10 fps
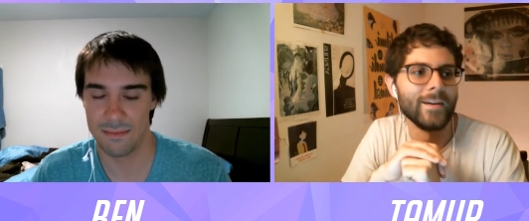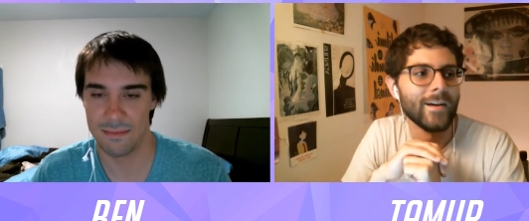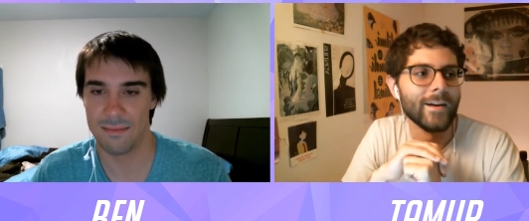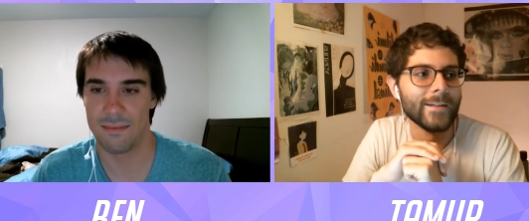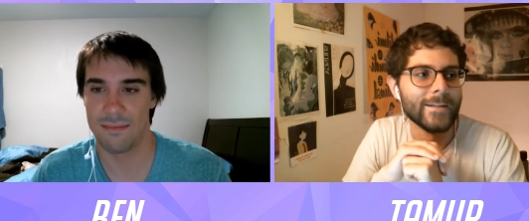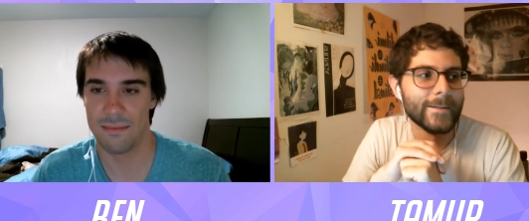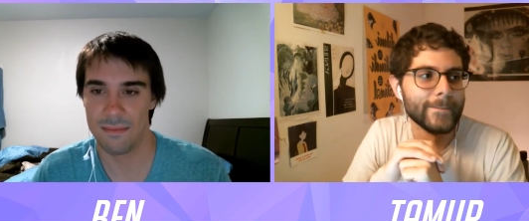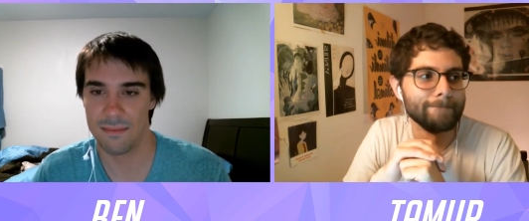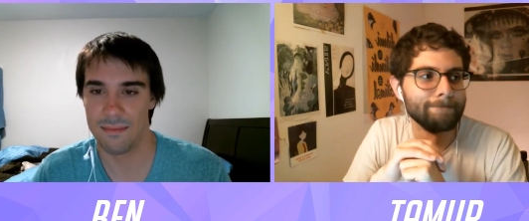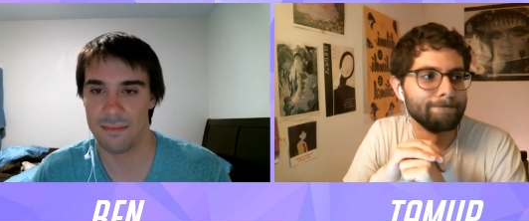
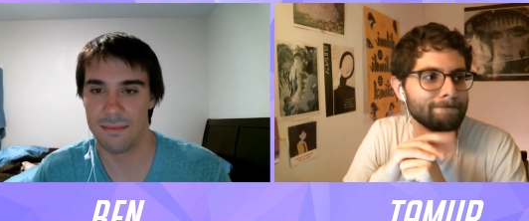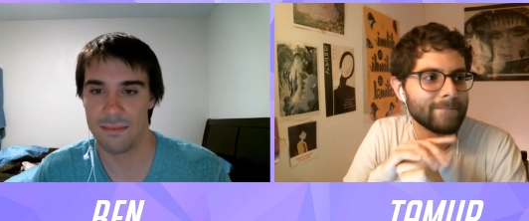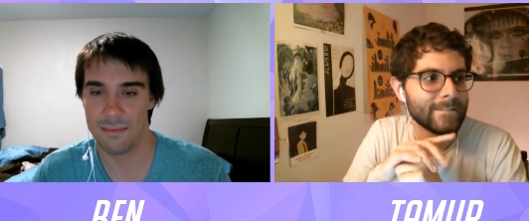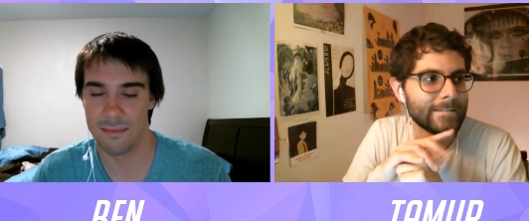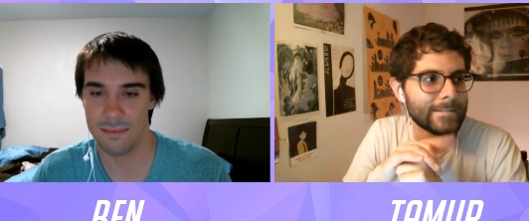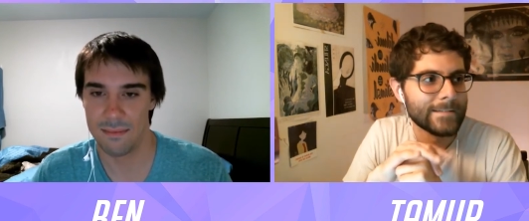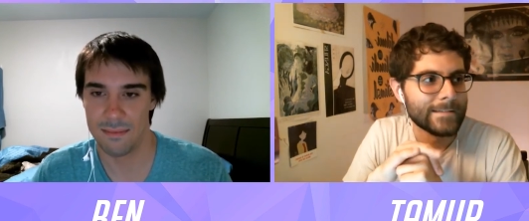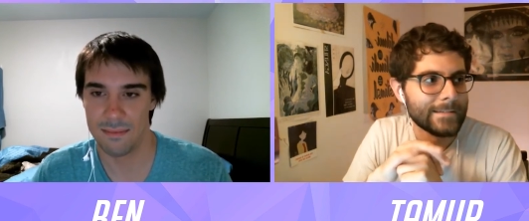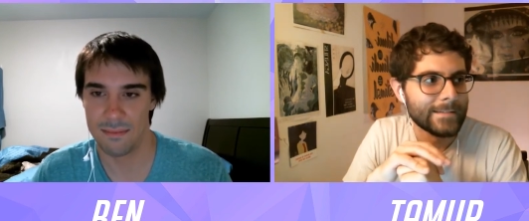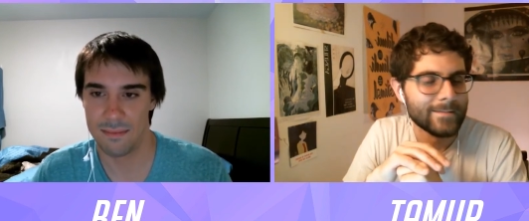Speaker 1: Um,
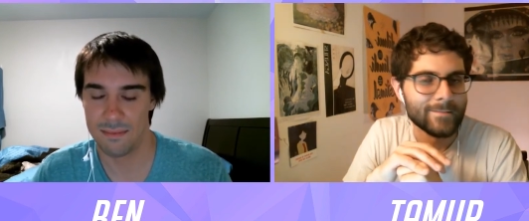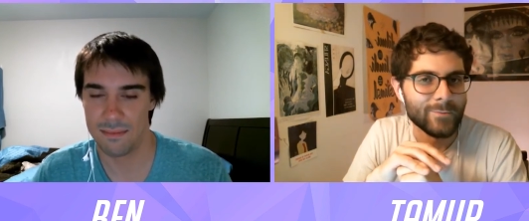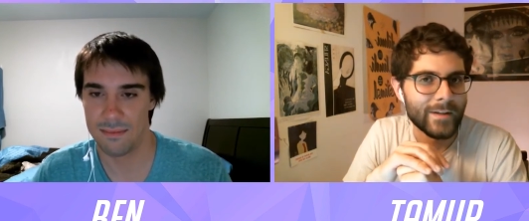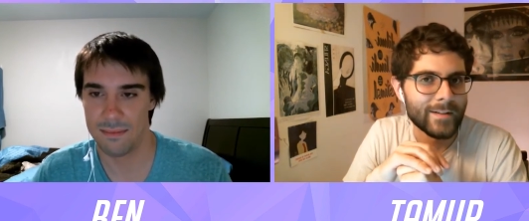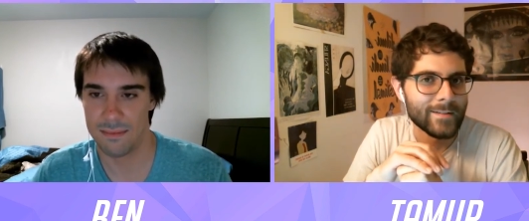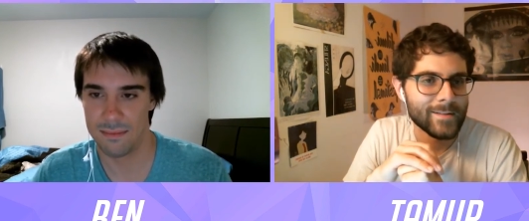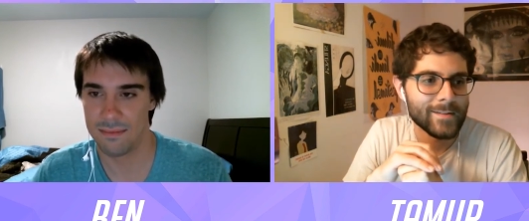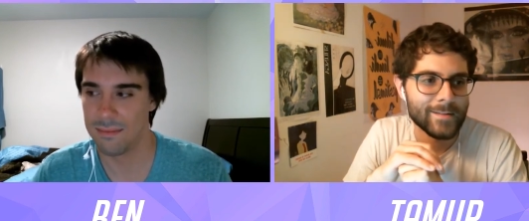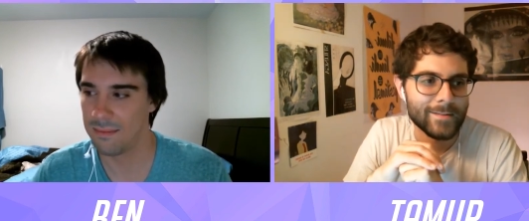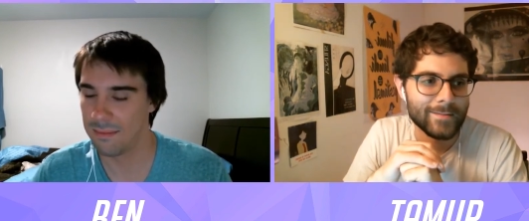
Speaker 2: What
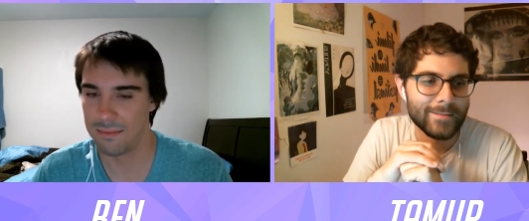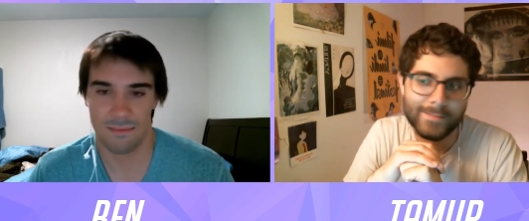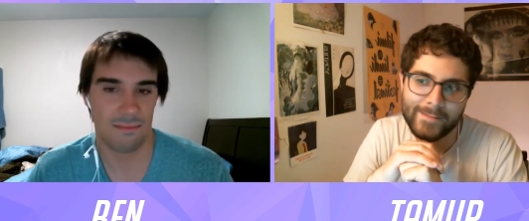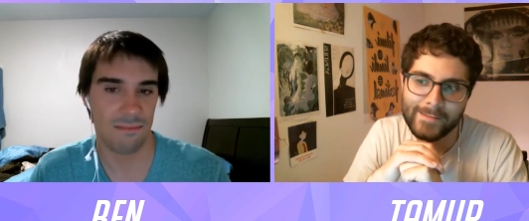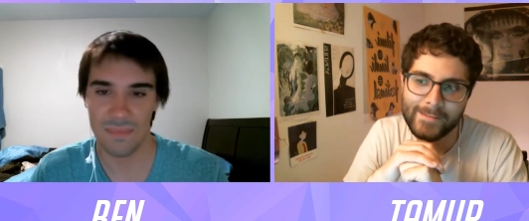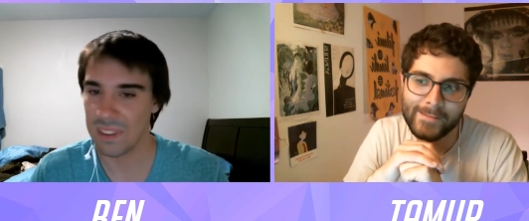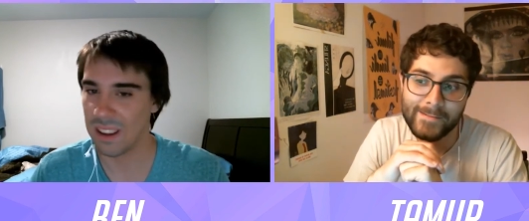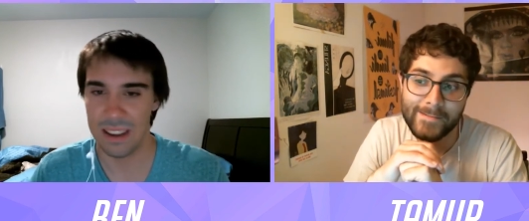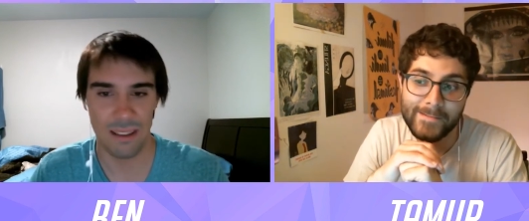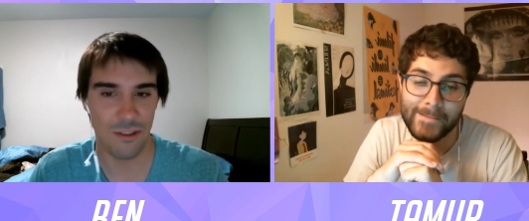else?
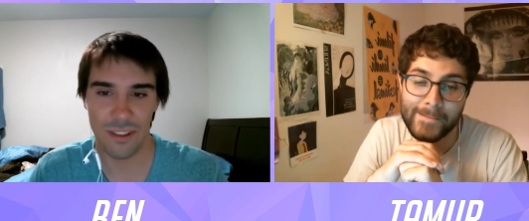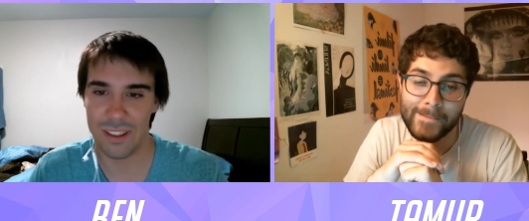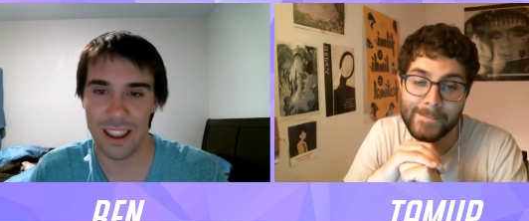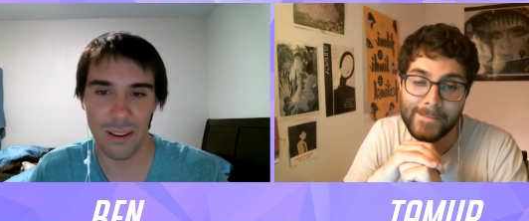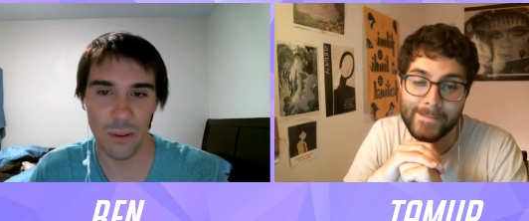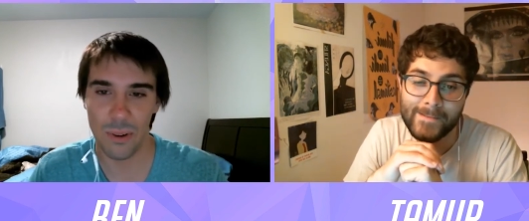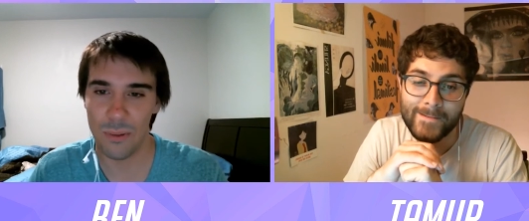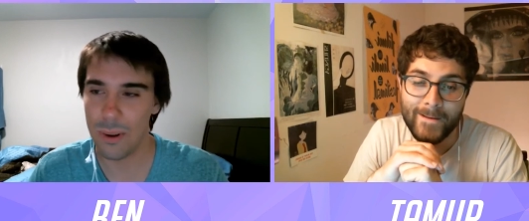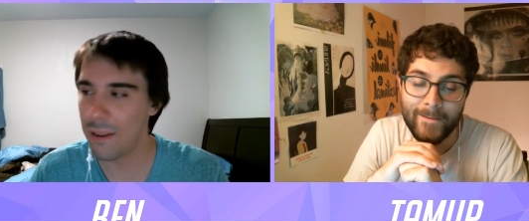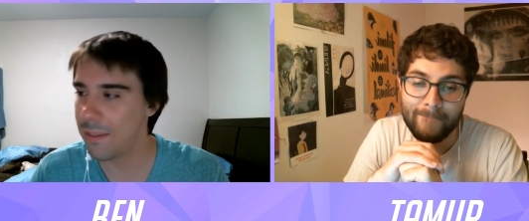Just like
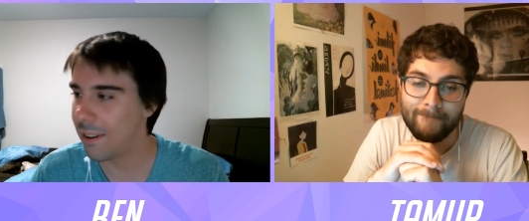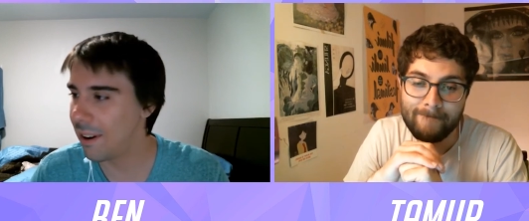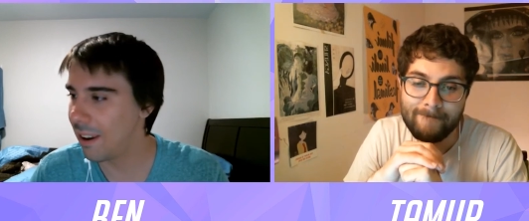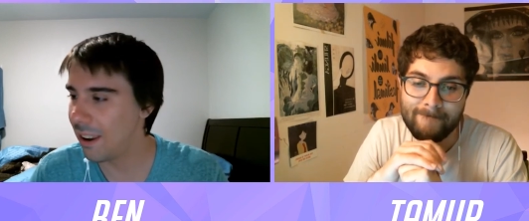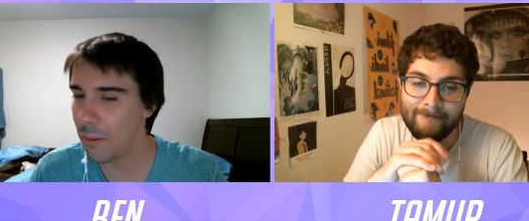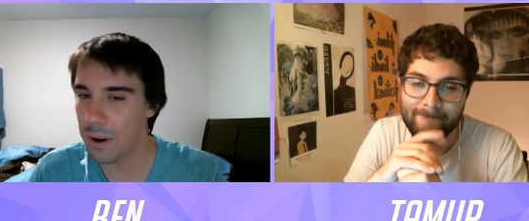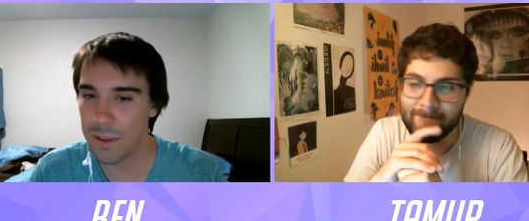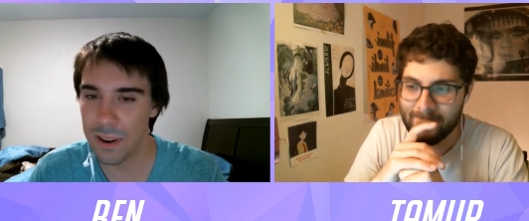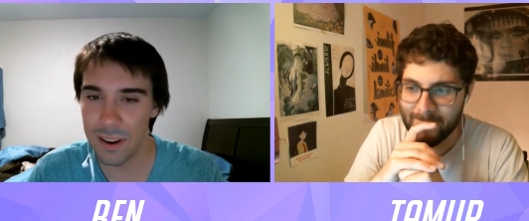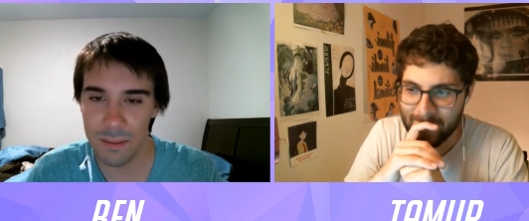whatever, you know,
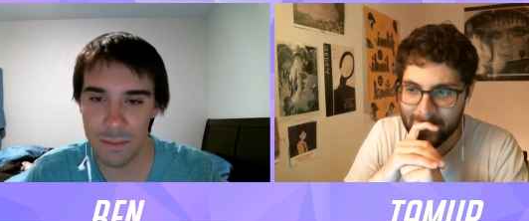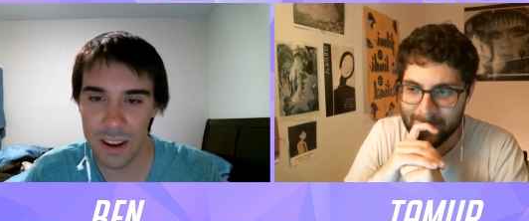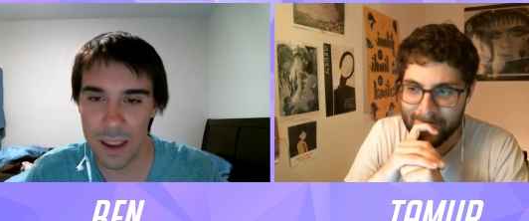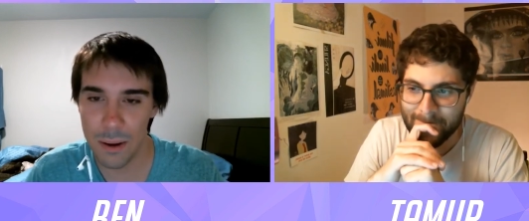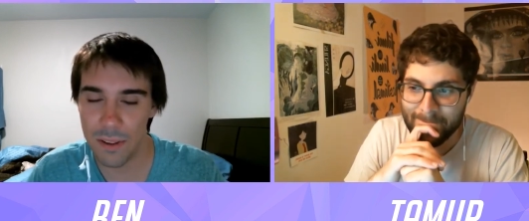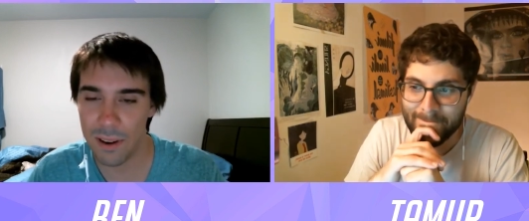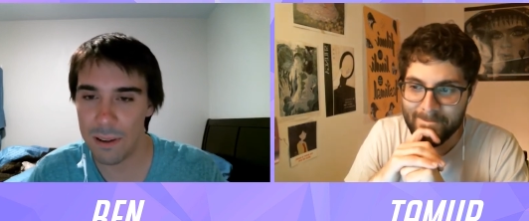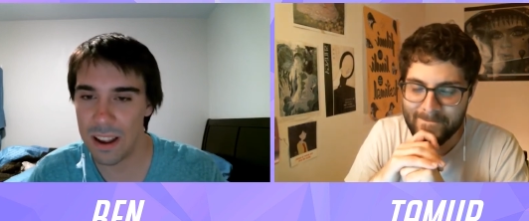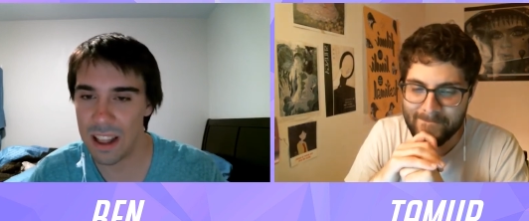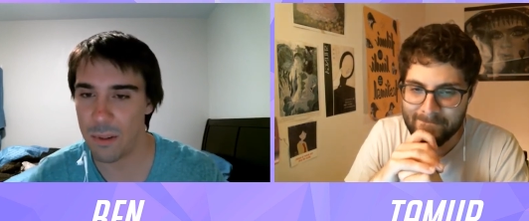whatever videos are
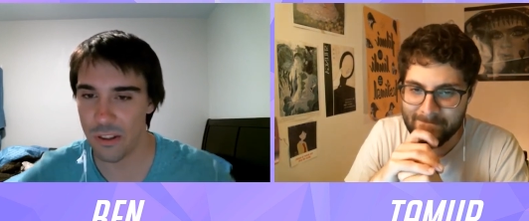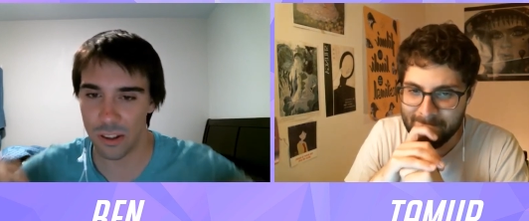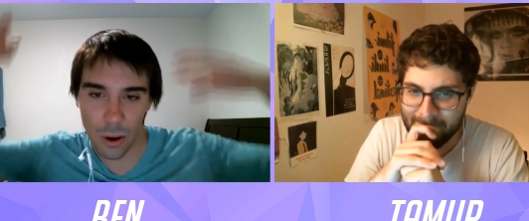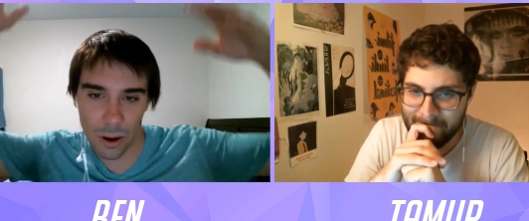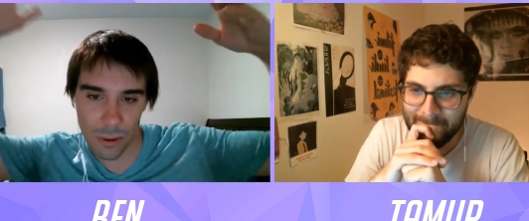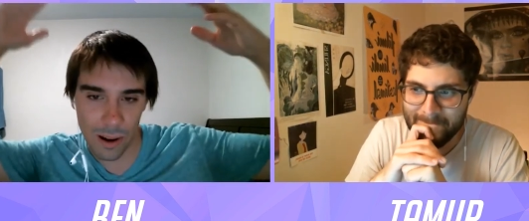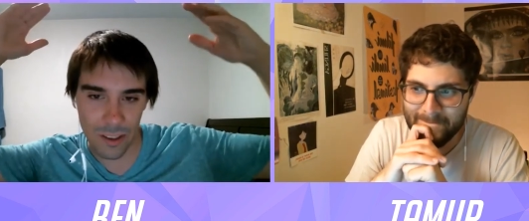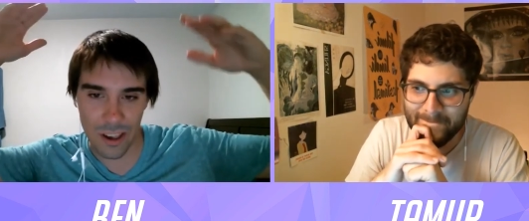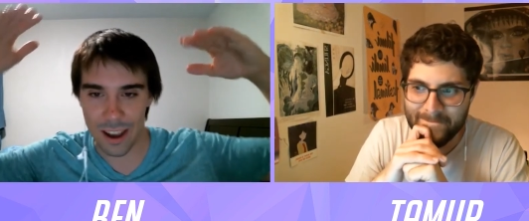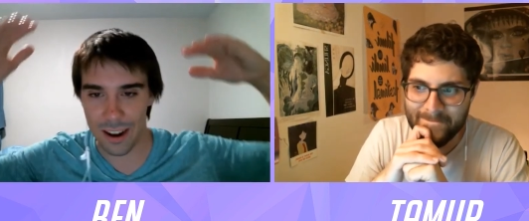available, just go to our channel,